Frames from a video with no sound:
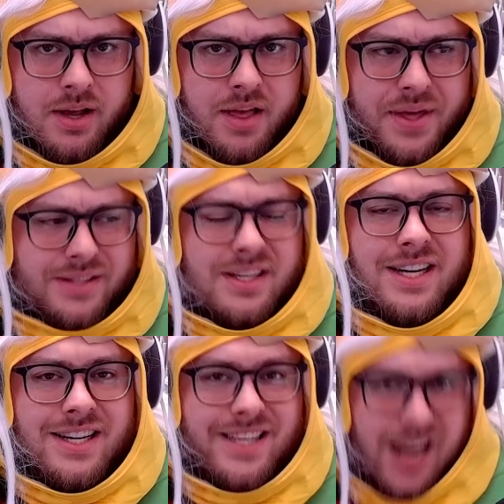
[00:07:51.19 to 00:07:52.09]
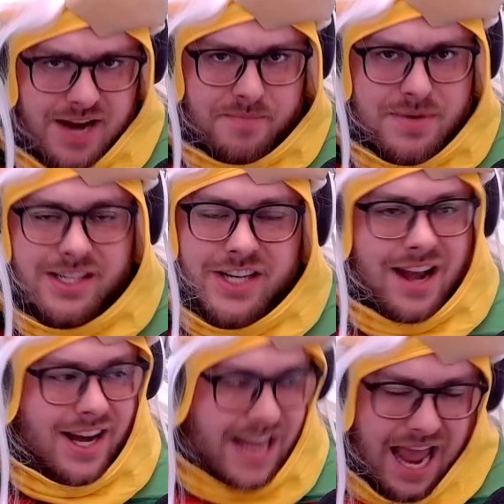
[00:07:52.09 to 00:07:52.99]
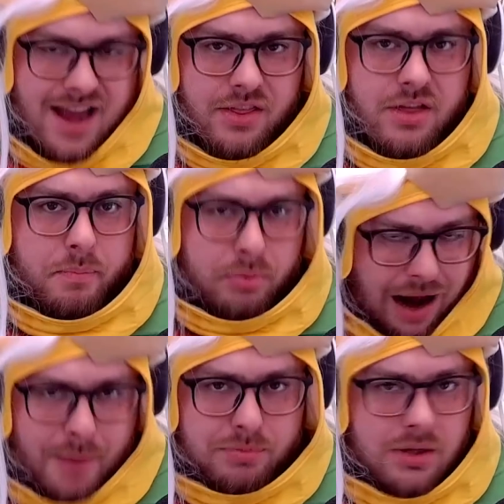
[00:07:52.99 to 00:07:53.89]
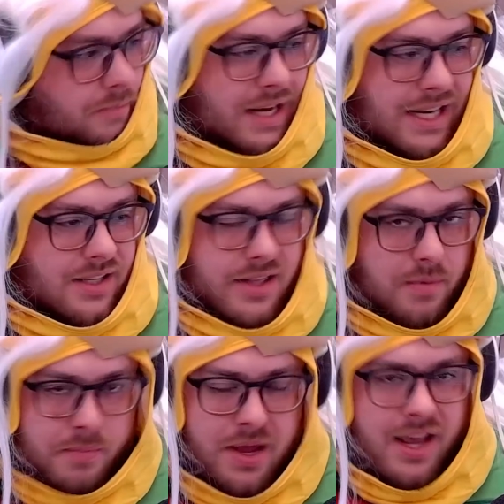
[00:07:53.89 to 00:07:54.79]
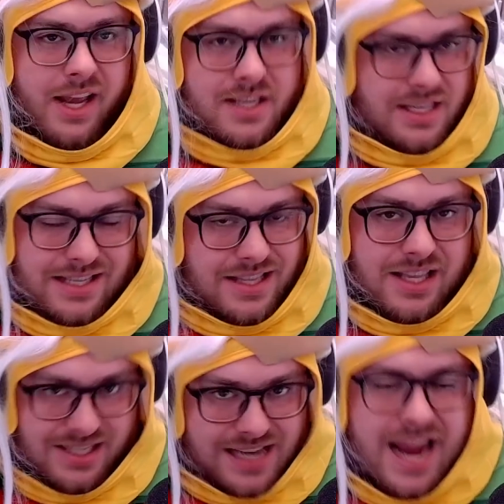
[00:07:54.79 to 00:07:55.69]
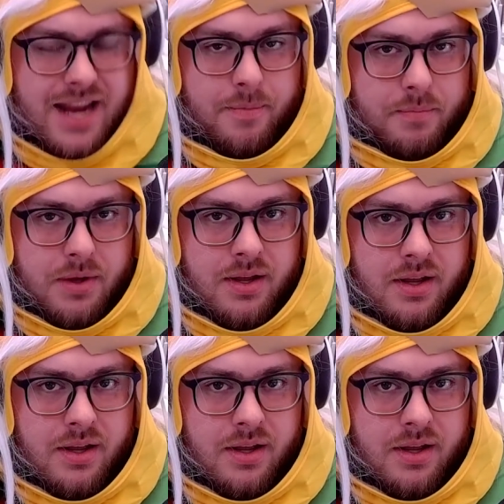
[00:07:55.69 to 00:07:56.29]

That's an indictment yet again. The problem is the same.